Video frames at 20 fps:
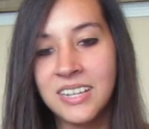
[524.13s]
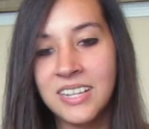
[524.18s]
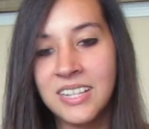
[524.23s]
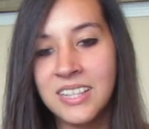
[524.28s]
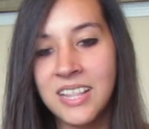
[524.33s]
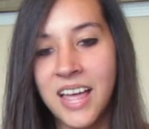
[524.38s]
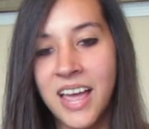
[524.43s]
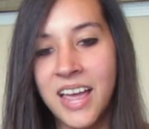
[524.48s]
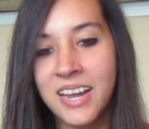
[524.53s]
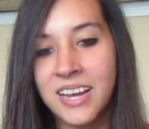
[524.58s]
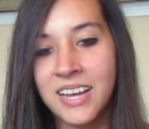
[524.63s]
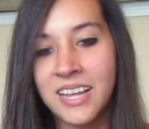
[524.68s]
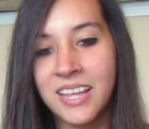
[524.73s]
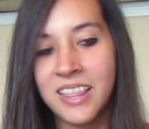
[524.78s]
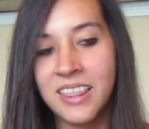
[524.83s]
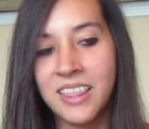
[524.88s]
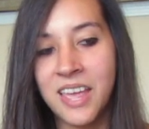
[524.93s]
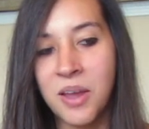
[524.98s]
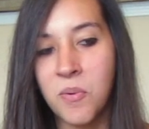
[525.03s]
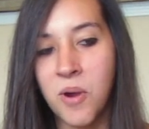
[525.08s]
like
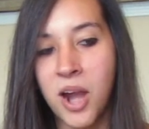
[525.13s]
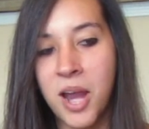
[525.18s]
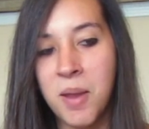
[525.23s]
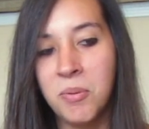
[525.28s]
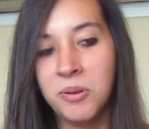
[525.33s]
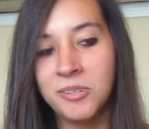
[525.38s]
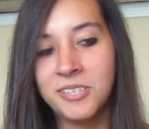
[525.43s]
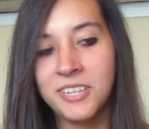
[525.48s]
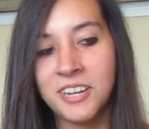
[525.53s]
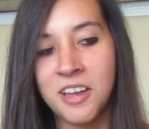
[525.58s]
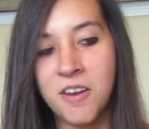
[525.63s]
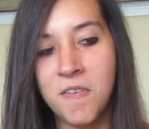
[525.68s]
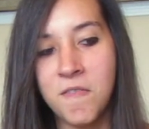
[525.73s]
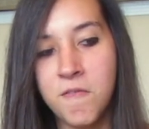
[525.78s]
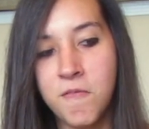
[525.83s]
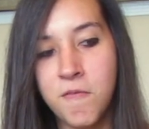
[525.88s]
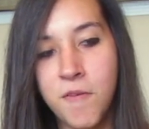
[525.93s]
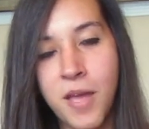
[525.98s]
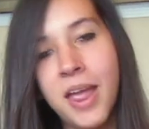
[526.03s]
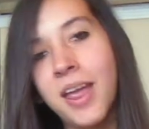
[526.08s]
they were able to
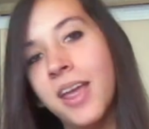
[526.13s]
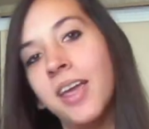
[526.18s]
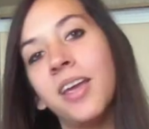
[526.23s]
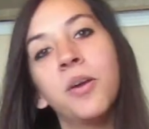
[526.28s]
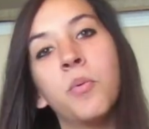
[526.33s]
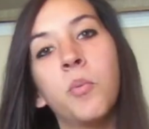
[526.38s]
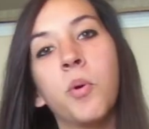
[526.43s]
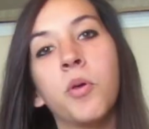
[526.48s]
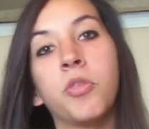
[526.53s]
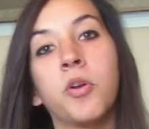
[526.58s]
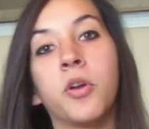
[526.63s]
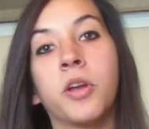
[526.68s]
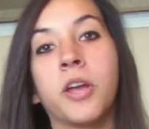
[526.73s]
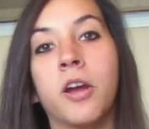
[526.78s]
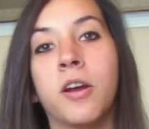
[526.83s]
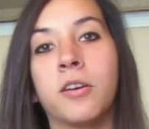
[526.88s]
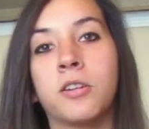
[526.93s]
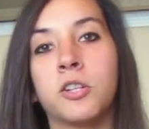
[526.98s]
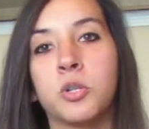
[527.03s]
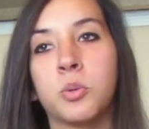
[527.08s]
convey what their
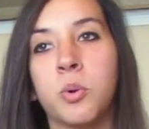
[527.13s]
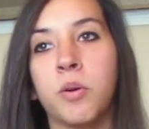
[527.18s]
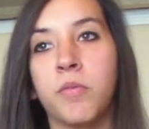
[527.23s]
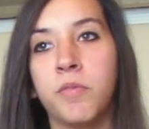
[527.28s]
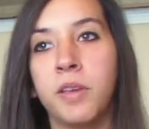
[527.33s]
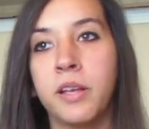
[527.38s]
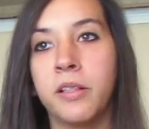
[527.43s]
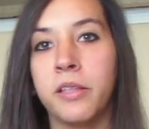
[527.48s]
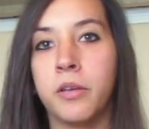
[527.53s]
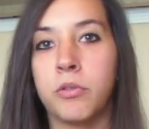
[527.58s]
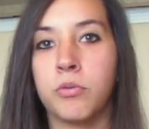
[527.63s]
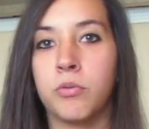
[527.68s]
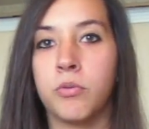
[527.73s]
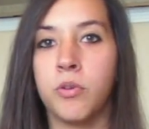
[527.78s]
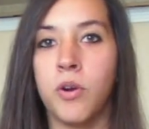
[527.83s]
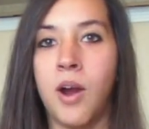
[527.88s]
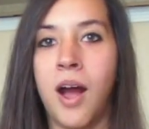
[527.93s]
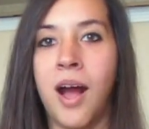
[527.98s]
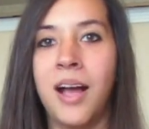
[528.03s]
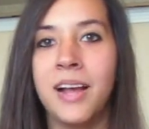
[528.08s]
characters were feeling through
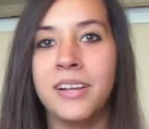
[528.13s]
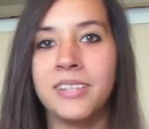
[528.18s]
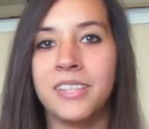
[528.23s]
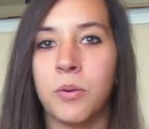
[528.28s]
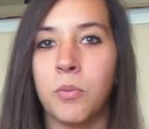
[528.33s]
their eyes.